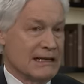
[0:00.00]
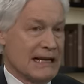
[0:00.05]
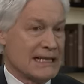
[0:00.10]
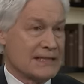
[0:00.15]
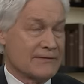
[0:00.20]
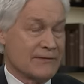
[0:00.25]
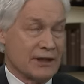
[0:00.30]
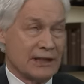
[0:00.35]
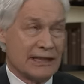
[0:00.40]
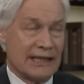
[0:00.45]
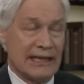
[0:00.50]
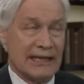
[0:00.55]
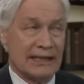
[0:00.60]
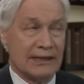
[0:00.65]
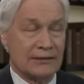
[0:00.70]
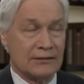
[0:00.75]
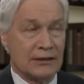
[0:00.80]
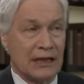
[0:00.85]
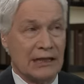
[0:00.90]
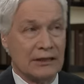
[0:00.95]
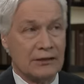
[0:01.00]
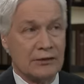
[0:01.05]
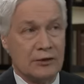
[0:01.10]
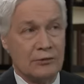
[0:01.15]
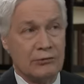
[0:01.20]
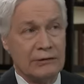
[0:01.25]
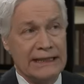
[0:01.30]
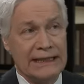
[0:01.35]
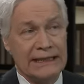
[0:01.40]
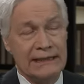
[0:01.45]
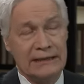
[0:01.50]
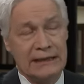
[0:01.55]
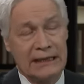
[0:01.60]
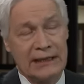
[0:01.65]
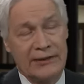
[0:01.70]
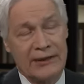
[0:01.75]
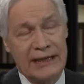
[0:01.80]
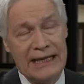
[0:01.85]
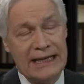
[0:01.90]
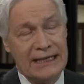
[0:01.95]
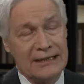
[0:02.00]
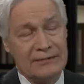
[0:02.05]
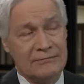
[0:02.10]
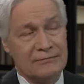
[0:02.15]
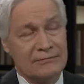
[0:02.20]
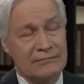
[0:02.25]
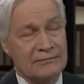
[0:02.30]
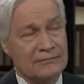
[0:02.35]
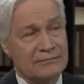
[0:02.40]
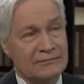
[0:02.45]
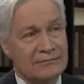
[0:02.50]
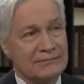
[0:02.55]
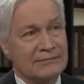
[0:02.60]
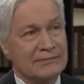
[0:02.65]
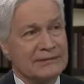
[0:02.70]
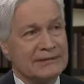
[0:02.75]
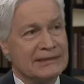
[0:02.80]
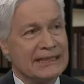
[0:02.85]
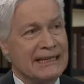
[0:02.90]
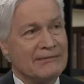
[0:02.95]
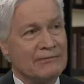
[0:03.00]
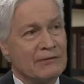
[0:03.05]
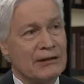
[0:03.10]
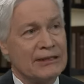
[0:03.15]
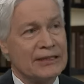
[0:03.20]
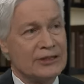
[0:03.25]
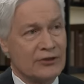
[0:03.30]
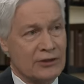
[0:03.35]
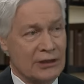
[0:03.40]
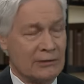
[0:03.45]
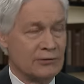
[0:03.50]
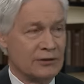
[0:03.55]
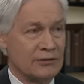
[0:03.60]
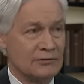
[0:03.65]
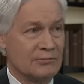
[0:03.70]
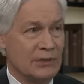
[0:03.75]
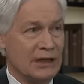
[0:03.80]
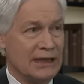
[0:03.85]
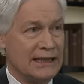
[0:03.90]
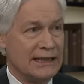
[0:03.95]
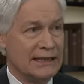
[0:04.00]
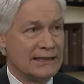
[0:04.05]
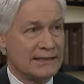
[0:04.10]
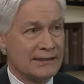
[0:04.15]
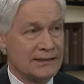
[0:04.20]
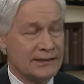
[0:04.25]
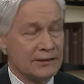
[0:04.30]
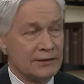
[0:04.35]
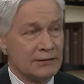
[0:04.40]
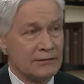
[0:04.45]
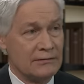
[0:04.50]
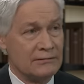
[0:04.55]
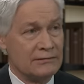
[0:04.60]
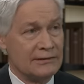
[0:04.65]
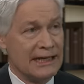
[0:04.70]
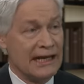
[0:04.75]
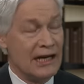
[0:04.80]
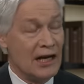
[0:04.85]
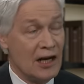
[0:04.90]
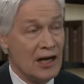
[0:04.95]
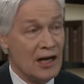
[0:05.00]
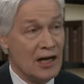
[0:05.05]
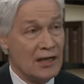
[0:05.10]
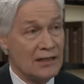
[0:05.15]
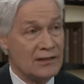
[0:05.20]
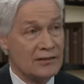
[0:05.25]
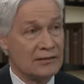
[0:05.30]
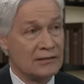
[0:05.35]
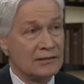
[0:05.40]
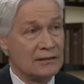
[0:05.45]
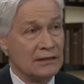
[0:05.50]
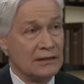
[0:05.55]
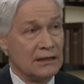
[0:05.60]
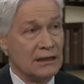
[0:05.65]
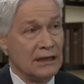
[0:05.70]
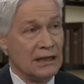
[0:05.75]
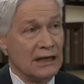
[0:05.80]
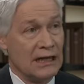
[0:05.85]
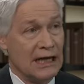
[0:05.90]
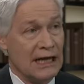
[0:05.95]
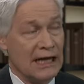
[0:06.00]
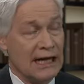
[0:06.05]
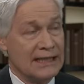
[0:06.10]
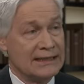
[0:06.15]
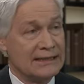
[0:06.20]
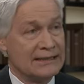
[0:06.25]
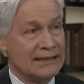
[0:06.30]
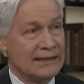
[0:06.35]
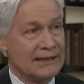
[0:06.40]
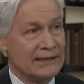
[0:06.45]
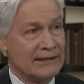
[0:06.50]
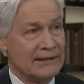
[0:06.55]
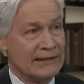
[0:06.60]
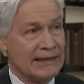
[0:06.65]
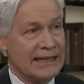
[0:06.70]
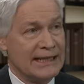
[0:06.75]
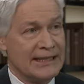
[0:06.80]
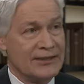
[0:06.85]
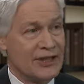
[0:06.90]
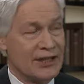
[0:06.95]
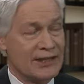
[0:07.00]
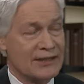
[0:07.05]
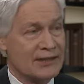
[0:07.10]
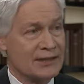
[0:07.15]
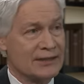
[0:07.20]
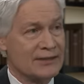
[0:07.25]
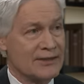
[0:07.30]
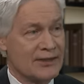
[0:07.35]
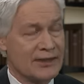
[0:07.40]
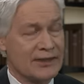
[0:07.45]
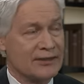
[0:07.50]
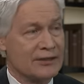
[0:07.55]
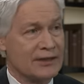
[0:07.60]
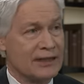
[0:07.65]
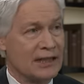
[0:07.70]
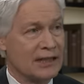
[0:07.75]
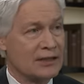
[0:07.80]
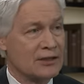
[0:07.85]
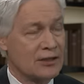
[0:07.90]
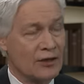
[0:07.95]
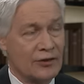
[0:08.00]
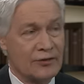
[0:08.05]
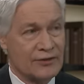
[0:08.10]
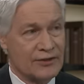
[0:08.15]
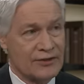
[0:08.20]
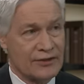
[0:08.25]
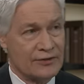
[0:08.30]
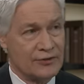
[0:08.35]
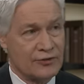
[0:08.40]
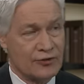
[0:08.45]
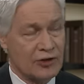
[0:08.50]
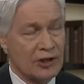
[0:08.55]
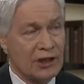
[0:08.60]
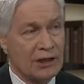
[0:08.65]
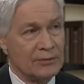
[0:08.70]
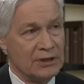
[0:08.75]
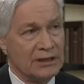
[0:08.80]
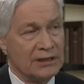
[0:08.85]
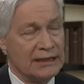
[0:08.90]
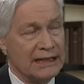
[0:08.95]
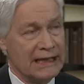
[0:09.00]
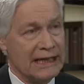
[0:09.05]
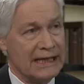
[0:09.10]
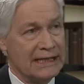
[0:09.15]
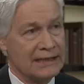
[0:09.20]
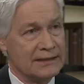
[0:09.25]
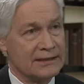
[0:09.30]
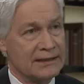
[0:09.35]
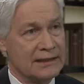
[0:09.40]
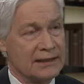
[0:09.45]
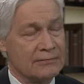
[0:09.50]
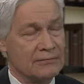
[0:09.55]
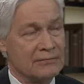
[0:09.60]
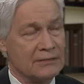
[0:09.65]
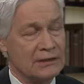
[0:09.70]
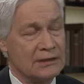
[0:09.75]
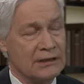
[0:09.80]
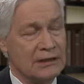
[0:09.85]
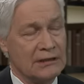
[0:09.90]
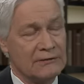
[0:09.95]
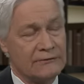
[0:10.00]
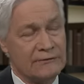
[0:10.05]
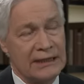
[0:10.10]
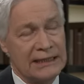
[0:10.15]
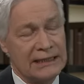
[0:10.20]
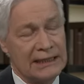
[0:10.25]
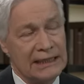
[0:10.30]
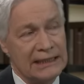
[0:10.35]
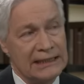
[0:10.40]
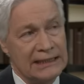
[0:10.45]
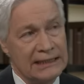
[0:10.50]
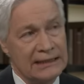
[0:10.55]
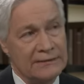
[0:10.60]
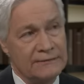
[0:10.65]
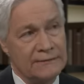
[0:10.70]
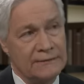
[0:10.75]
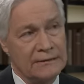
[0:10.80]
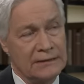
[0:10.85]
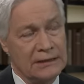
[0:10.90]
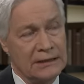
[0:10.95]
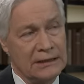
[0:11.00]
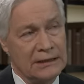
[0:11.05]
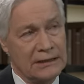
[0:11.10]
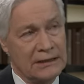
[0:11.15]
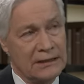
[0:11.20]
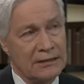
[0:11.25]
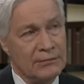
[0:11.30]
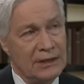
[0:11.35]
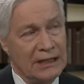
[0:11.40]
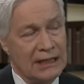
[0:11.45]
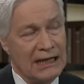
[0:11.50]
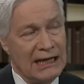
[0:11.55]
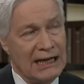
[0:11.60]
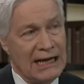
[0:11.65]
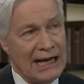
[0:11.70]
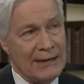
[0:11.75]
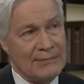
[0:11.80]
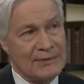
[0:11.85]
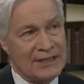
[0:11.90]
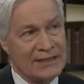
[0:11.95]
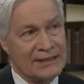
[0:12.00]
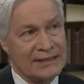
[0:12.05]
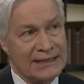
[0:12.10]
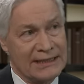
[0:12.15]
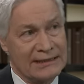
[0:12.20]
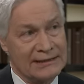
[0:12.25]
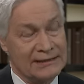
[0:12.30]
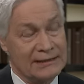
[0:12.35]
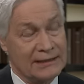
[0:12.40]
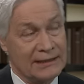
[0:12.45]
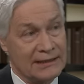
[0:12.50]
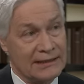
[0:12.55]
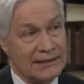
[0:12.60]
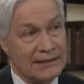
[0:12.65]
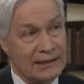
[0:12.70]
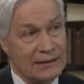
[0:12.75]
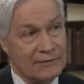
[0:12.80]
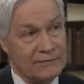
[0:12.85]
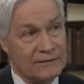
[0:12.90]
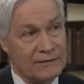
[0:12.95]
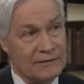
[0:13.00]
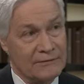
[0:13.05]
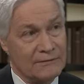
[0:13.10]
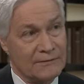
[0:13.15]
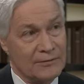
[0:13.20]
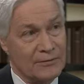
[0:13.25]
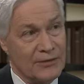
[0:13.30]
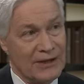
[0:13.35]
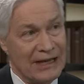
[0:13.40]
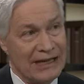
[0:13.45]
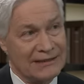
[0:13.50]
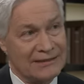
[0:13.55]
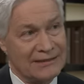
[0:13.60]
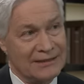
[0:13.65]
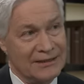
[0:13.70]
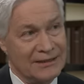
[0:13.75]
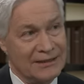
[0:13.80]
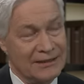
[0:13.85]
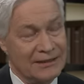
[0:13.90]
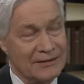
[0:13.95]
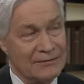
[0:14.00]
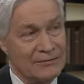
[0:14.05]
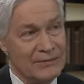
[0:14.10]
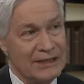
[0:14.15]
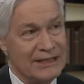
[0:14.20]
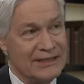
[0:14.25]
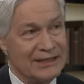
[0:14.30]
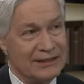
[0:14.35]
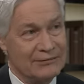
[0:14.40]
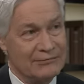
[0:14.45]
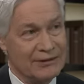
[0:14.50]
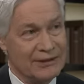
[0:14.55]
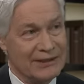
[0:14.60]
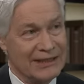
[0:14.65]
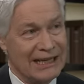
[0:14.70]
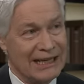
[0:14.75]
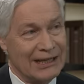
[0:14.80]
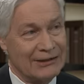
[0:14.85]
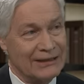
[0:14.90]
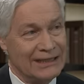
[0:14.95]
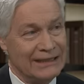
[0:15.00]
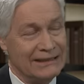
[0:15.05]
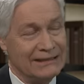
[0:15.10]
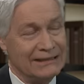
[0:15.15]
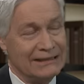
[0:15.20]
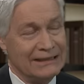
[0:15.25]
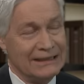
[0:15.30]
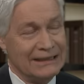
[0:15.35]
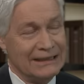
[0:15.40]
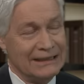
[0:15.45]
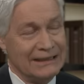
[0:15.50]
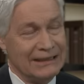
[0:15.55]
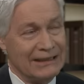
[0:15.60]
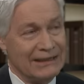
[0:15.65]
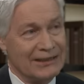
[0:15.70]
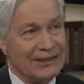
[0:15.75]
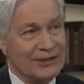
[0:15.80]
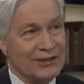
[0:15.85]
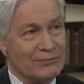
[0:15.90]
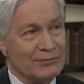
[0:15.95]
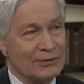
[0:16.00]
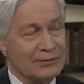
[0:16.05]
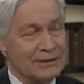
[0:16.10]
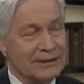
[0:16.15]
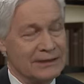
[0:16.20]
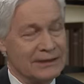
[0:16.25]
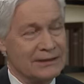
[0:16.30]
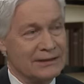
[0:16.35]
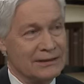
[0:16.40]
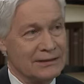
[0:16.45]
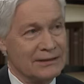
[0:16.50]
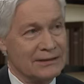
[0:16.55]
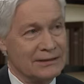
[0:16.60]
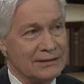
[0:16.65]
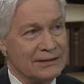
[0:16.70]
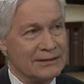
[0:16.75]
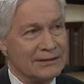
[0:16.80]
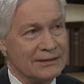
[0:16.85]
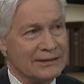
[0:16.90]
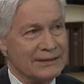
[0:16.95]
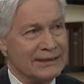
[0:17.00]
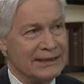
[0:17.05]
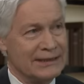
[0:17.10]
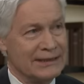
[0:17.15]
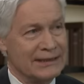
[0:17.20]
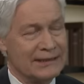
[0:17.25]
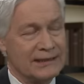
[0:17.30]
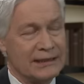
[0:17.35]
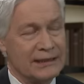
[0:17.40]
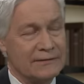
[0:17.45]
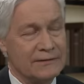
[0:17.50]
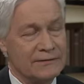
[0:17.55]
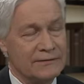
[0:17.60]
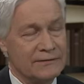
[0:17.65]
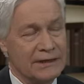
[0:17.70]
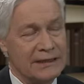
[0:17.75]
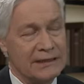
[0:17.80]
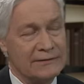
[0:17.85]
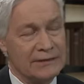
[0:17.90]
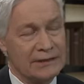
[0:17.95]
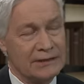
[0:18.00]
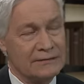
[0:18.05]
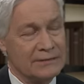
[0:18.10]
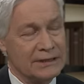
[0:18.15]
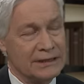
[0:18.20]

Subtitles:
As for the King and Queen, they're very troubled by it still. They're hurt, and they just consider it a constant drama. And frankly, if Camilla absented herself from that meeting with Harry, I think she probably did herself a favour.